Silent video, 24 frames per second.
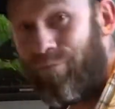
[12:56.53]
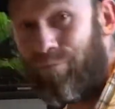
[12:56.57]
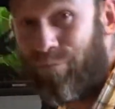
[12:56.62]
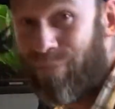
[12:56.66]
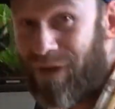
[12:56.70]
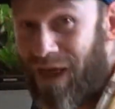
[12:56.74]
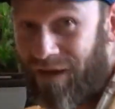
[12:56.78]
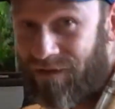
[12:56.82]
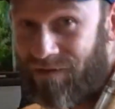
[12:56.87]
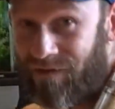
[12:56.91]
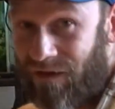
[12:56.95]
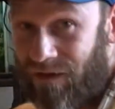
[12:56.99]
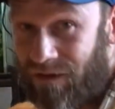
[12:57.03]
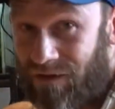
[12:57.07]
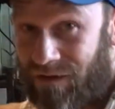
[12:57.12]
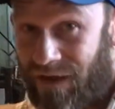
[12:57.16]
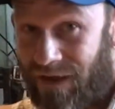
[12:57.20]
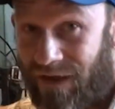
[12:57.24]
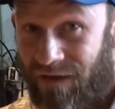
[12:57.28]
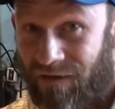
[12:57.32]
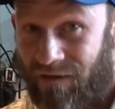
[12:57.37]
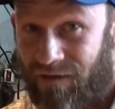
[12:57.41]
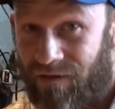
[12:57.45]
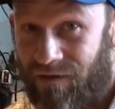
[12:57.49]
plastic
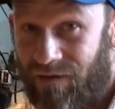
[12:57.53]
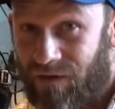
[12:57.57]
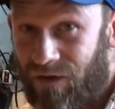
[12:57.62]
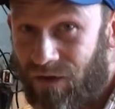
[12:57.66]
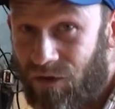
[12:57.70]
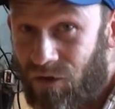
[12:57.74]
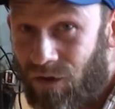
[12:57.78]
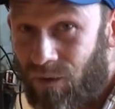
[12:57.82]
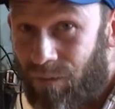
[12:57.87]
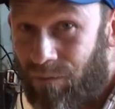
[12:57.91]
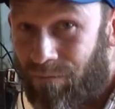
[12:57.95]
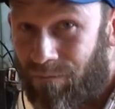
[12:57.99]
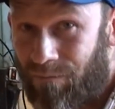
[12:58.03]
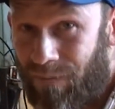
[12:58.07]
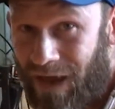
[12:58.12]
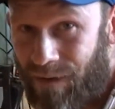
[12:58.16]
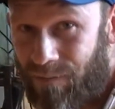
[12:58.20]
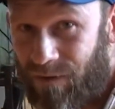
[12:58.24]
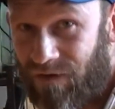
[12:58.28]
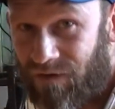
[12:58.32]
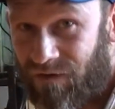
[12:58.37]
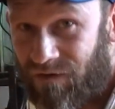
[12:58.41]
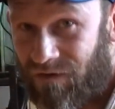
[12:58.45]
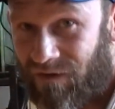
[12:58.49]
lids. You can
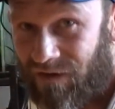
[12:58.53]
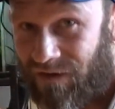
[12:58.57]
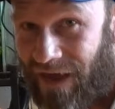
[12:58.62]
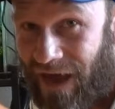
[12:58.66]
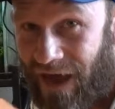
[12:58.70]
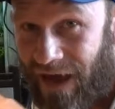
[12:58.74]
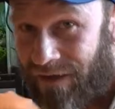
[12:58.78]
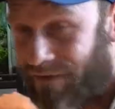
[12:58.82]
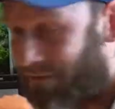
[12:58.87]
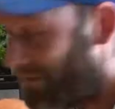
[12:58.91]
maybe see that.